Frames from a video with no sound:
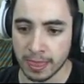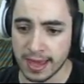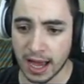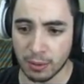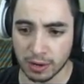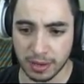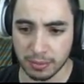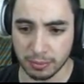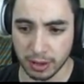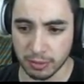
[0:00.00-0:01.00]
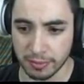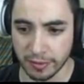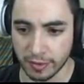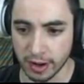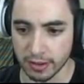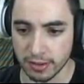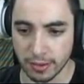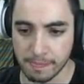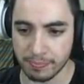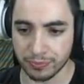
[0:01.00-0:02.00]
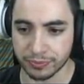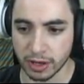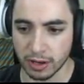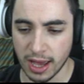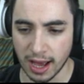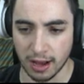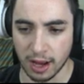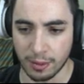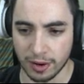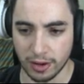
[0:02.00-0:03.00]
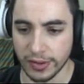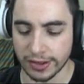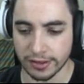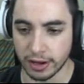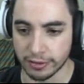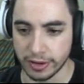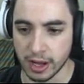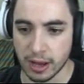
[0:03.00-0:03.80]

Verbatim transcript: Yeah, I want to be able to play with my friends. Yeah, I want all that stuff.